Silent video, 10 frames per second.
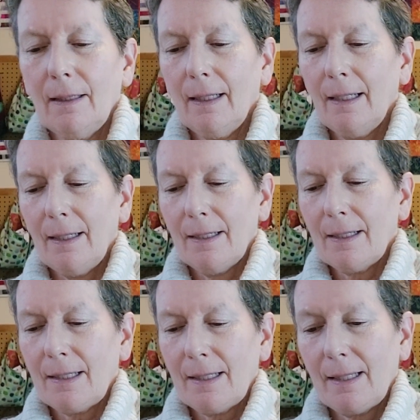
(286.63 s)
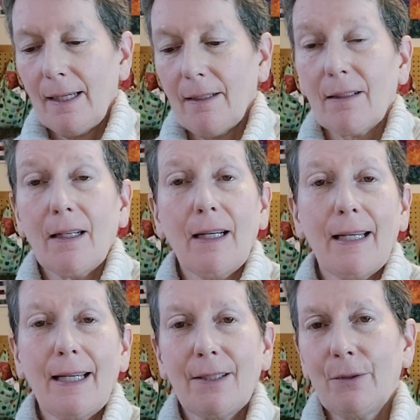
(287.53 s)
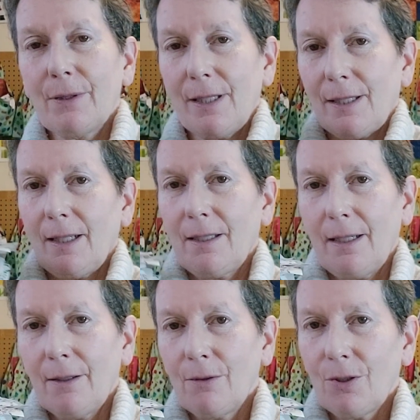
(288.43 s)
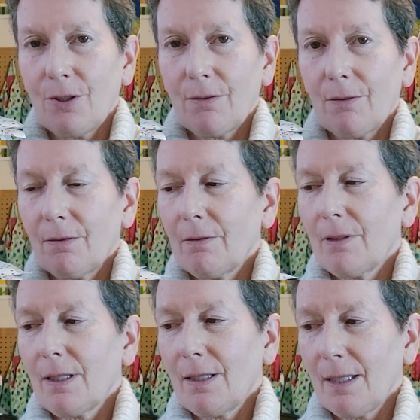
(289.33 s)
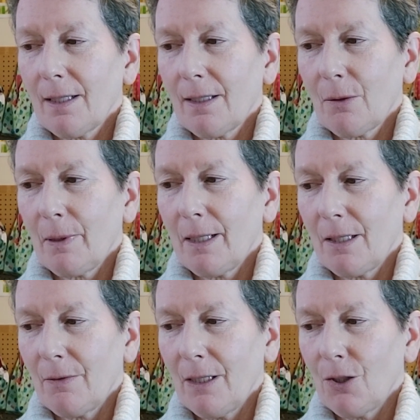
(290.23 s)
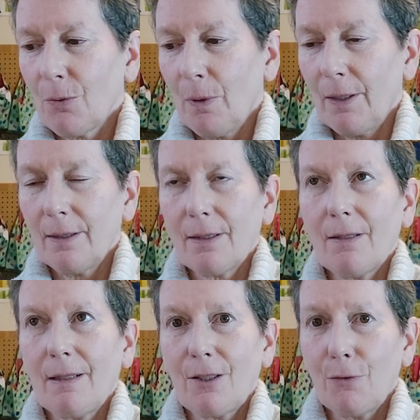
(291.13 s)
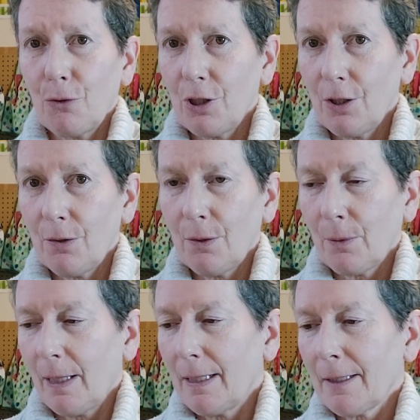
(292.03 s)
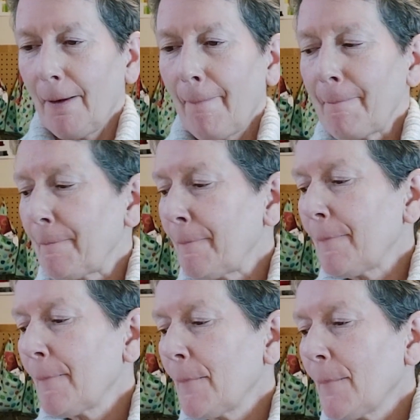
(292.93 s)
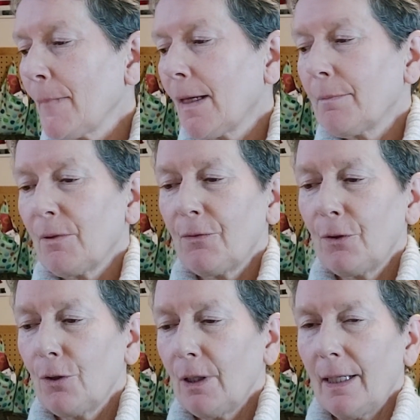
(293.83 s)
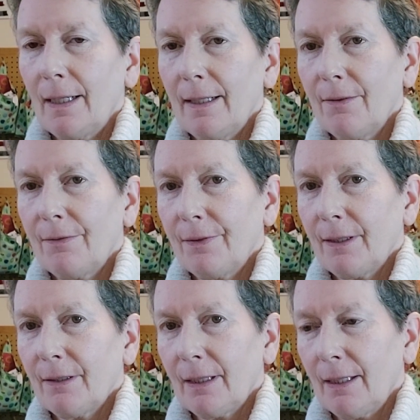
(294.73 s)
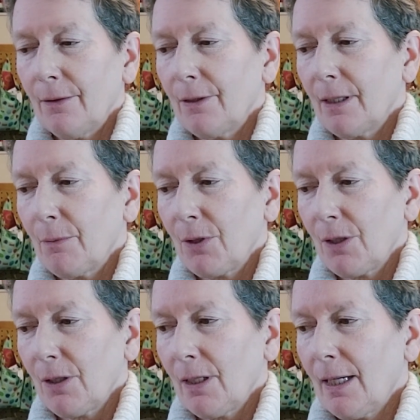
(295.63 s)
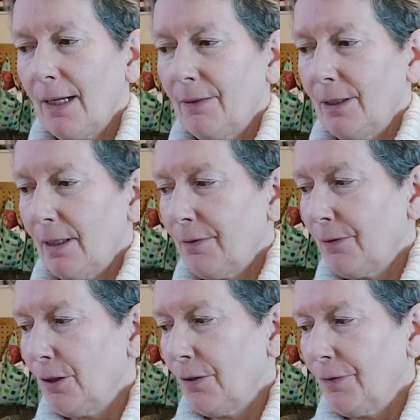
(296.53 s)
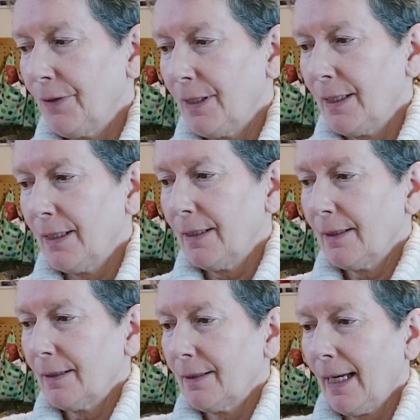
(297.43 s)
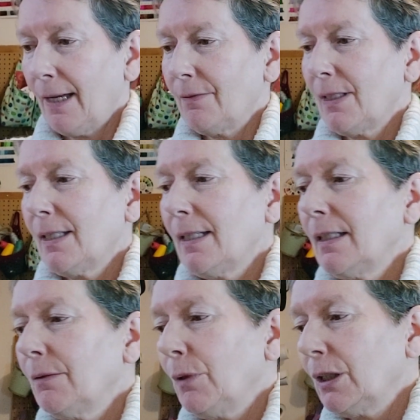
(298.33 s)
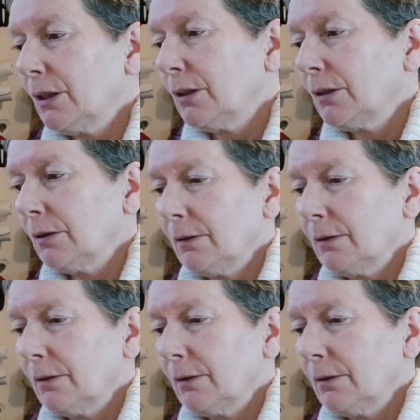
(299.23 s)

And as I say, I had all this cut out, 6 squares of each one, so that's 42 squares, before I figured out that I wasn't going to have enough of the canvasy one.